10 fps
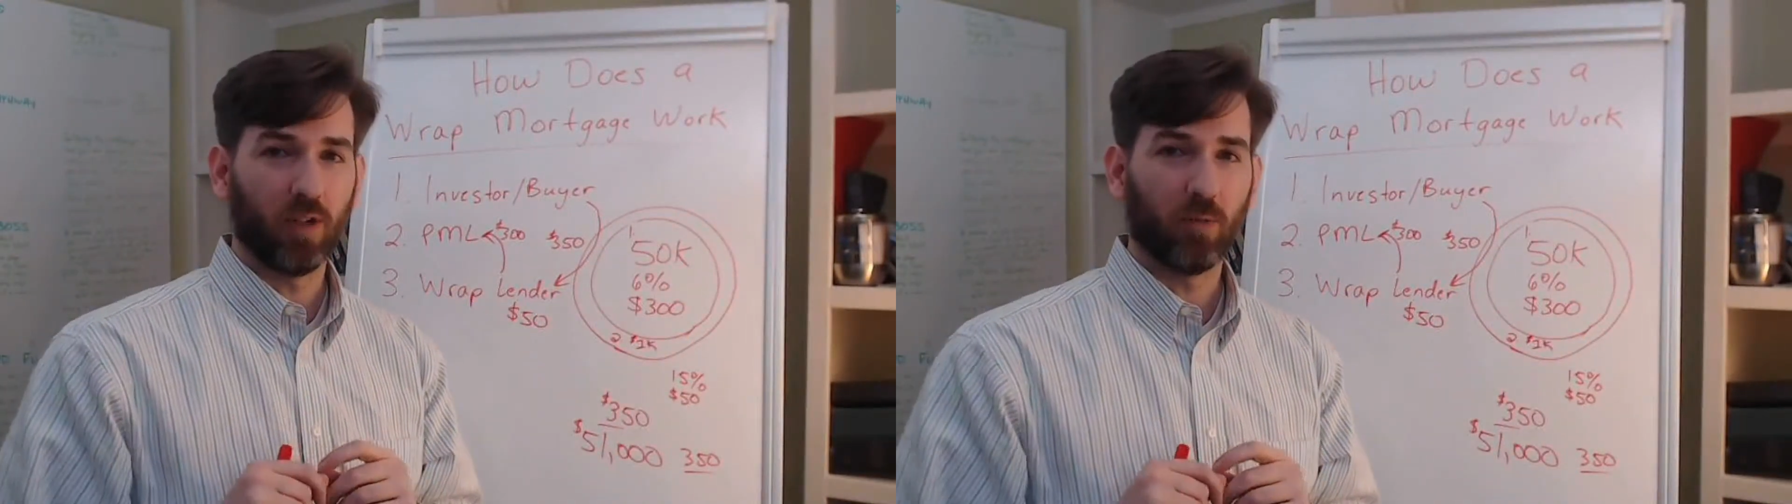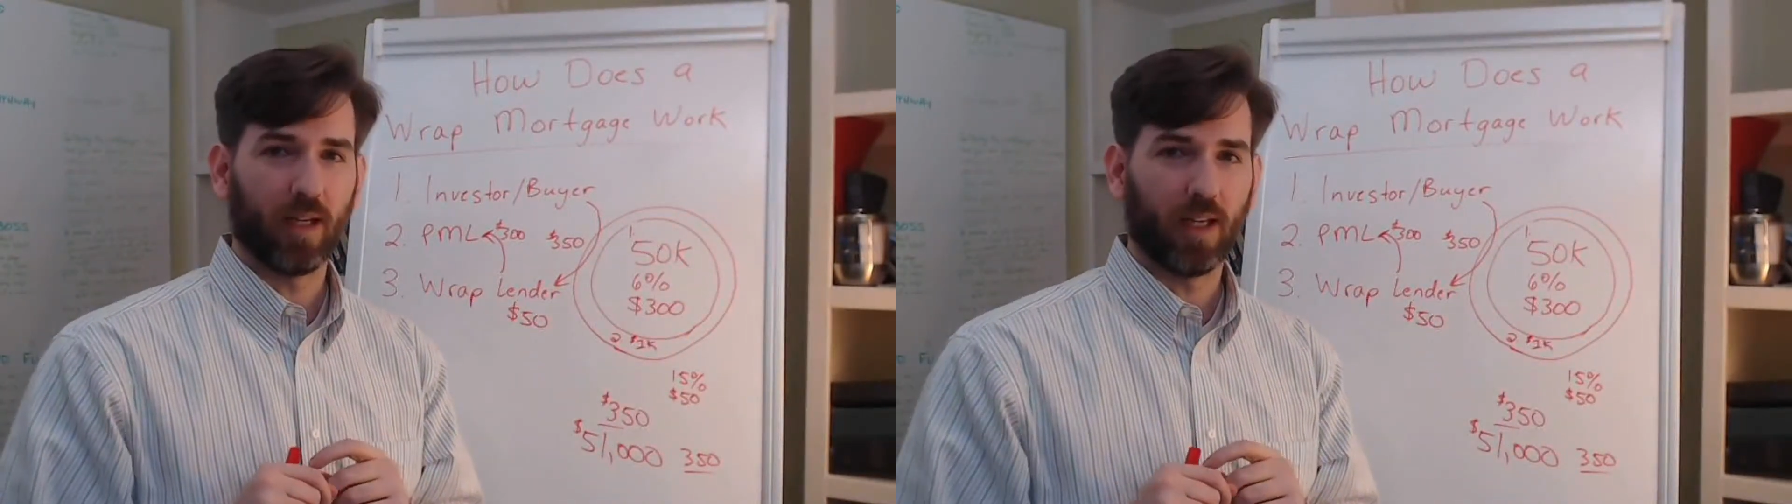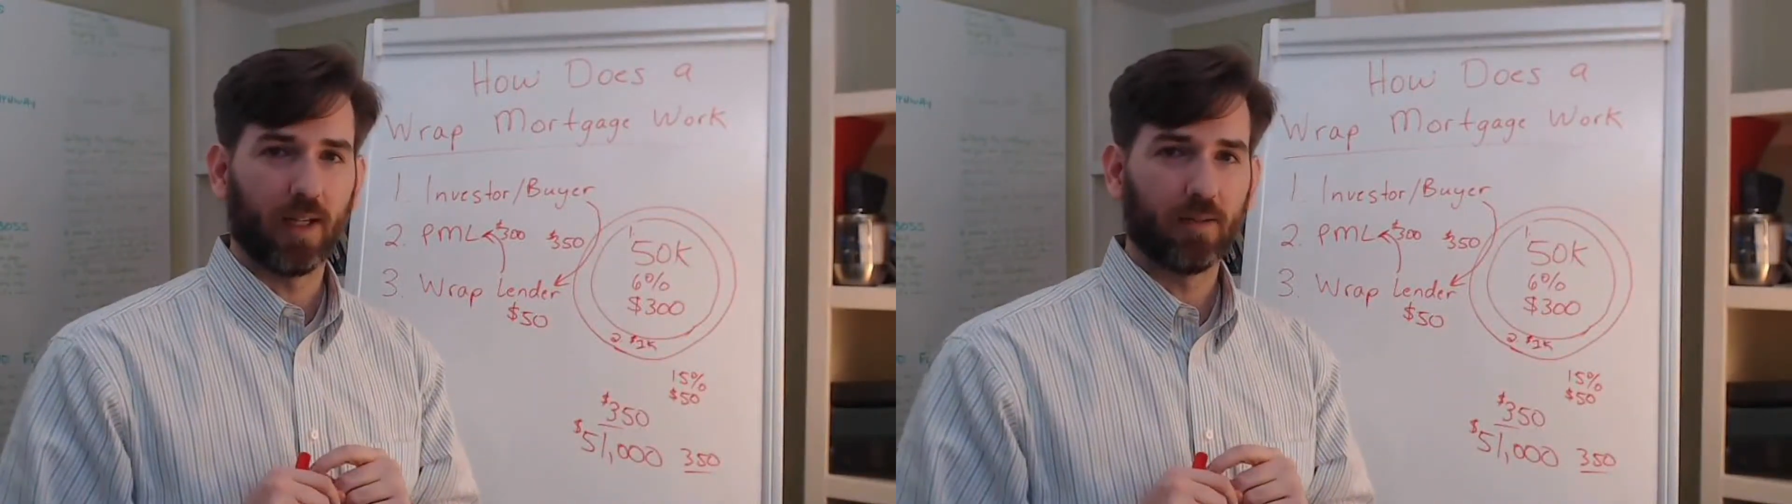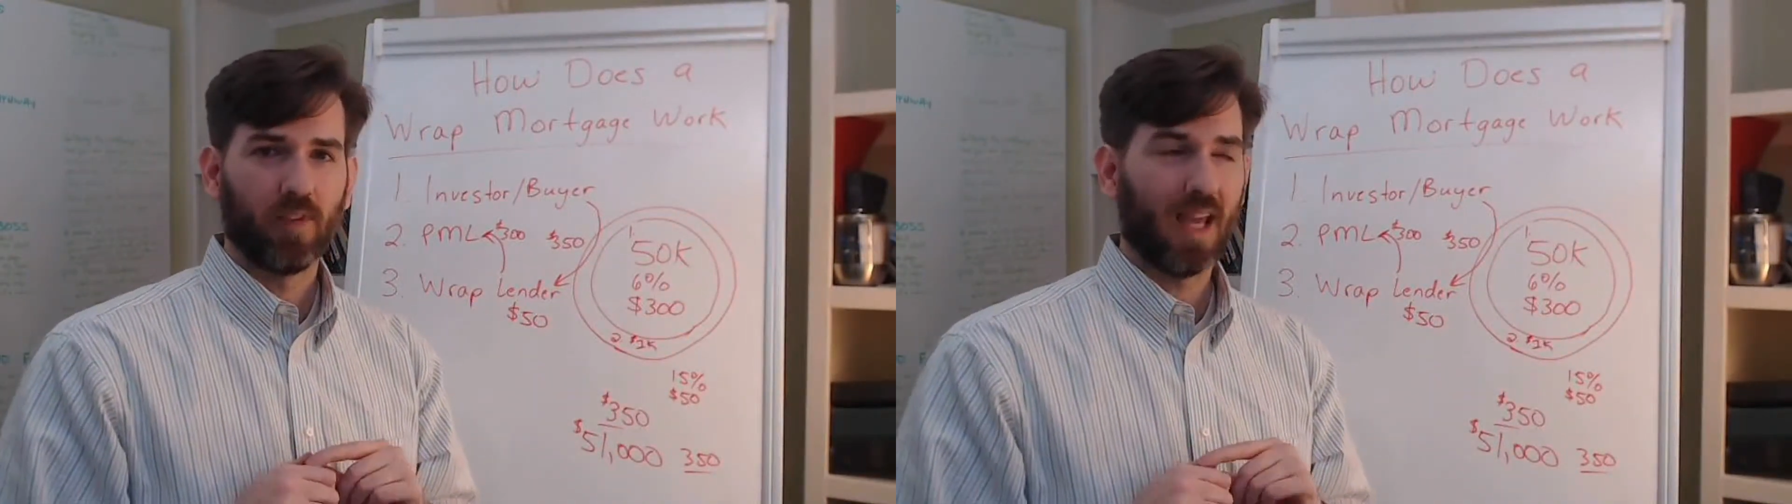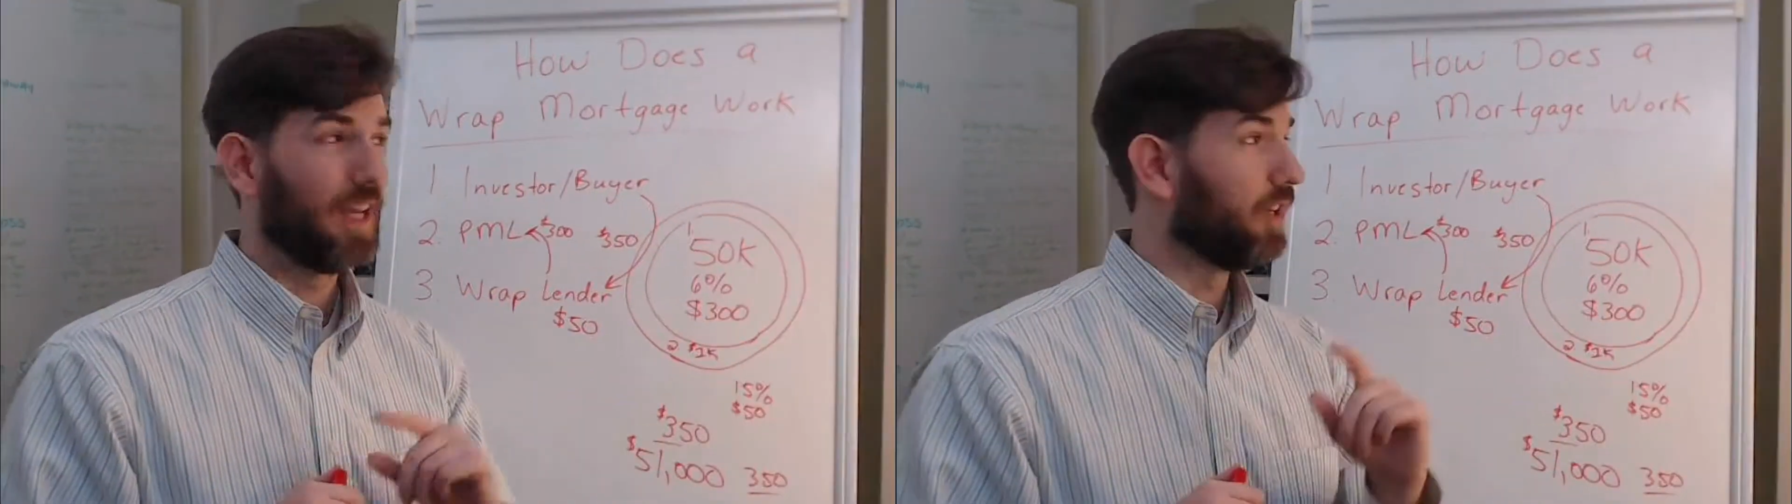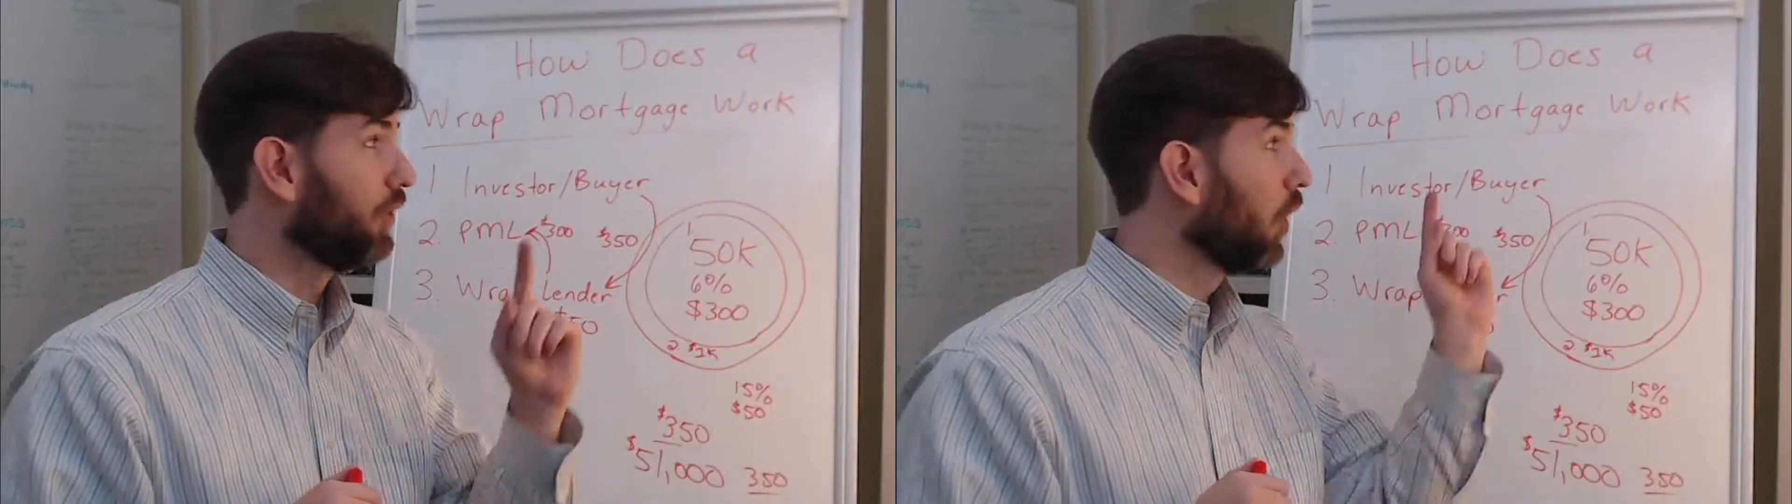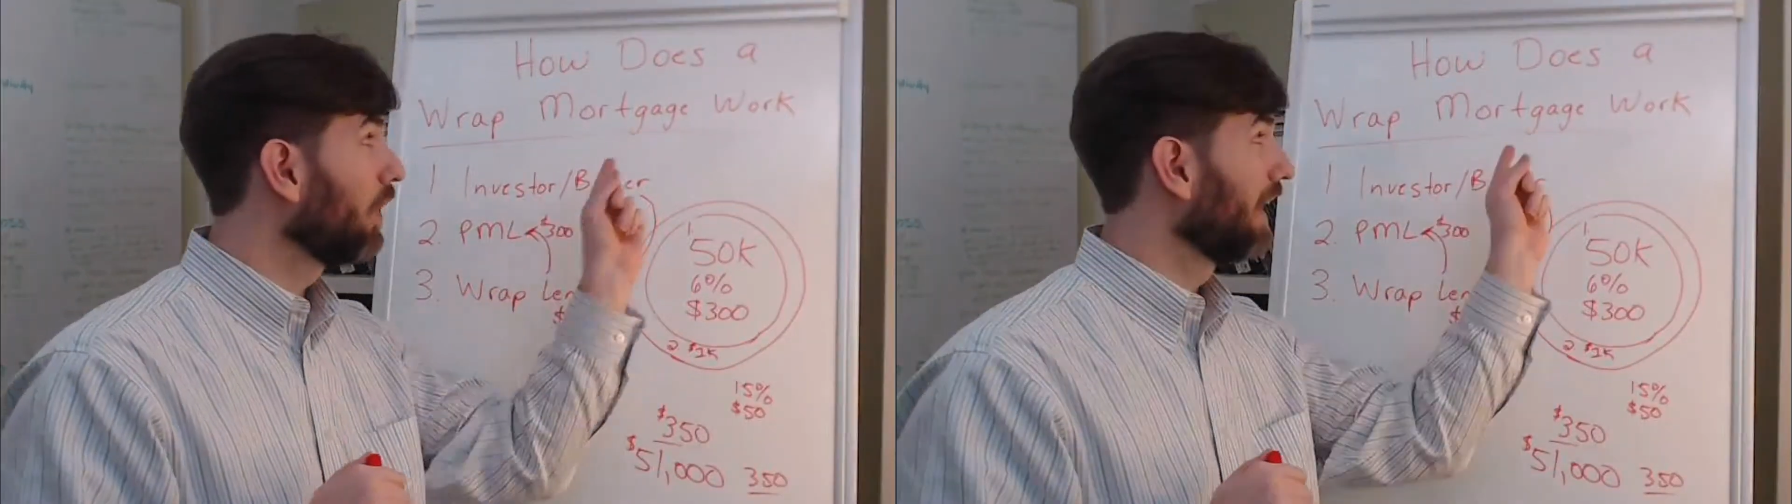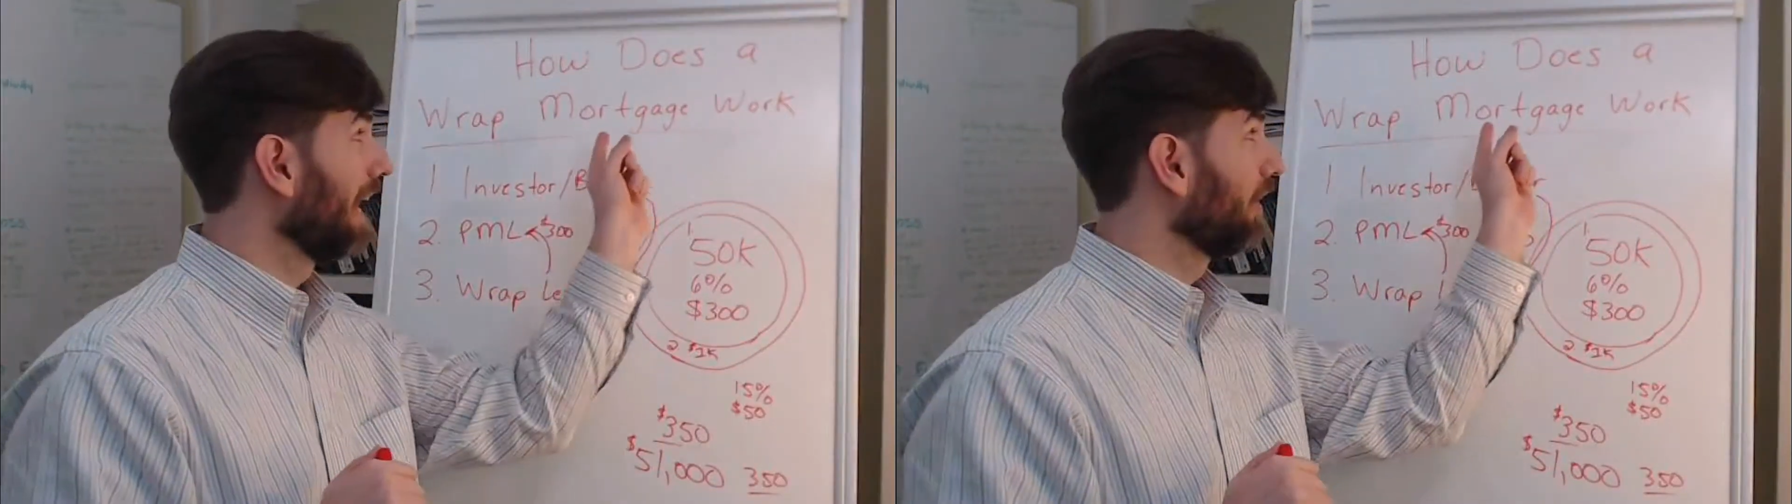making and
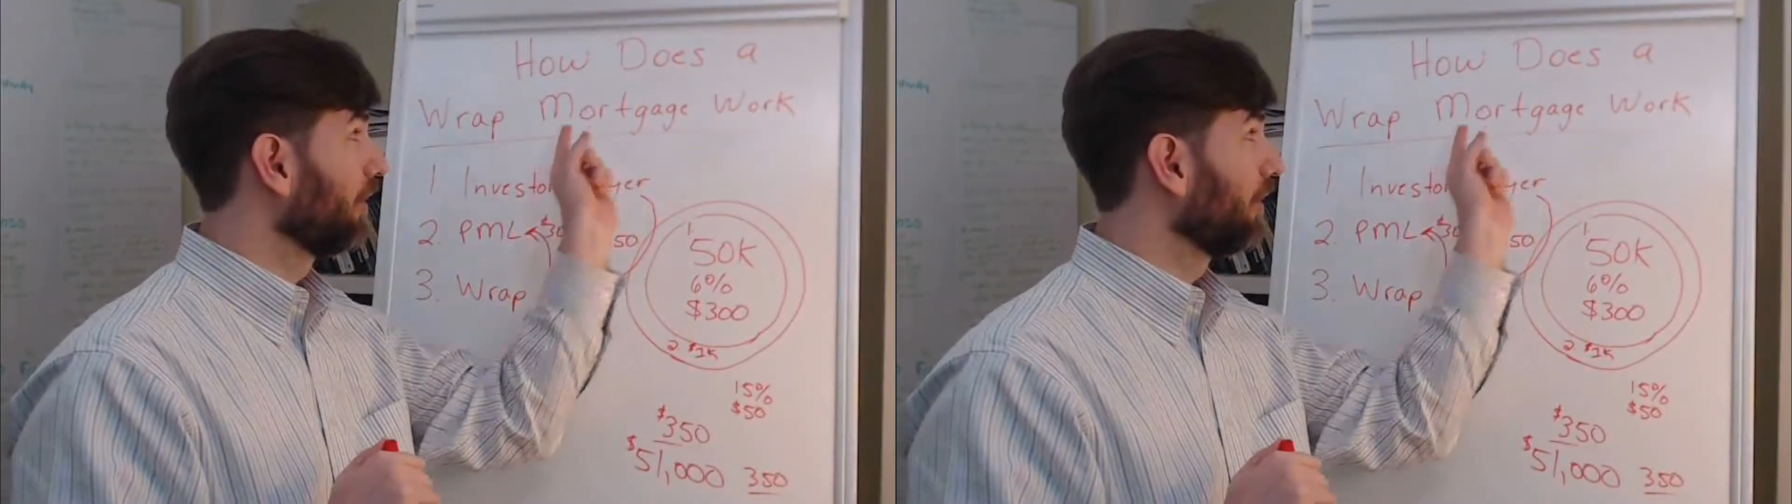knowing how to